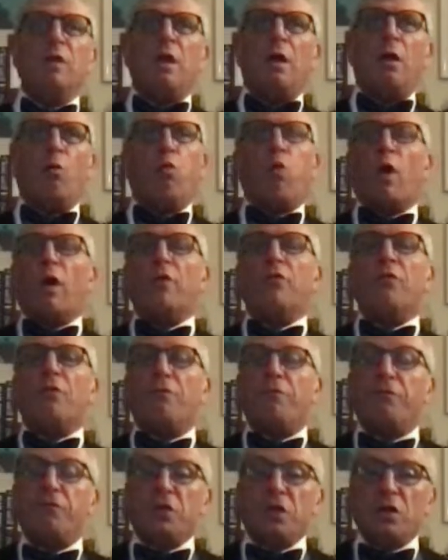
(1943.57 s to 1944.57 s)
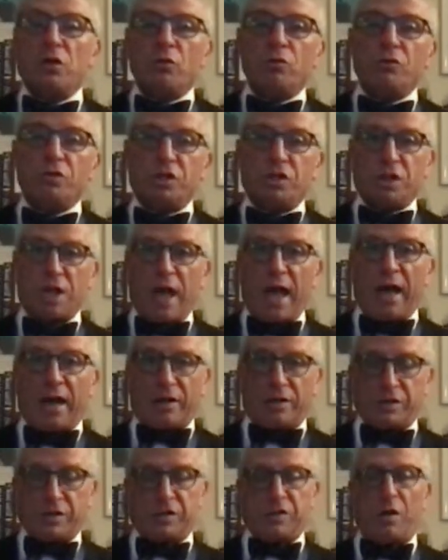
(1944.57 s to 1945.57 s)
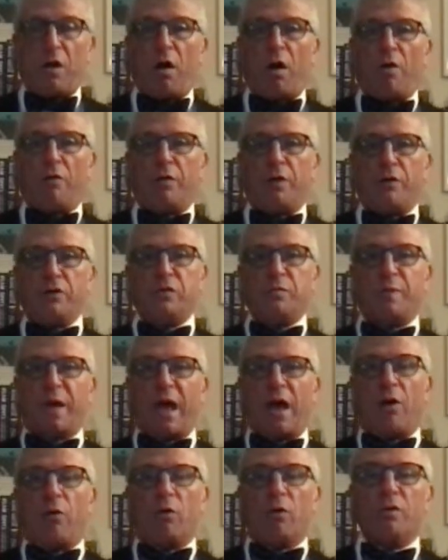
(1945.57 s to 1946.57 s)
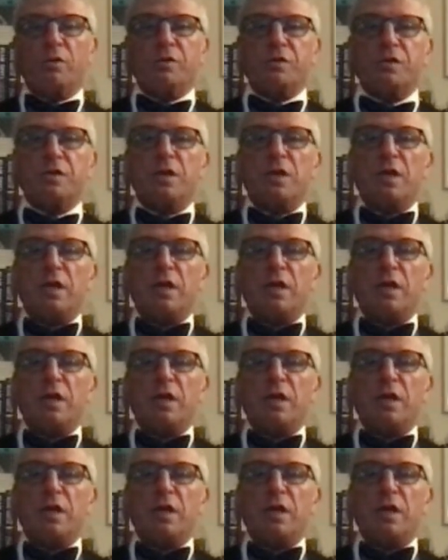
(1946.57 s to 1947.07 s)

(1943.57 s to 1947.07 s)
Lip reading: One of the few checks on those powers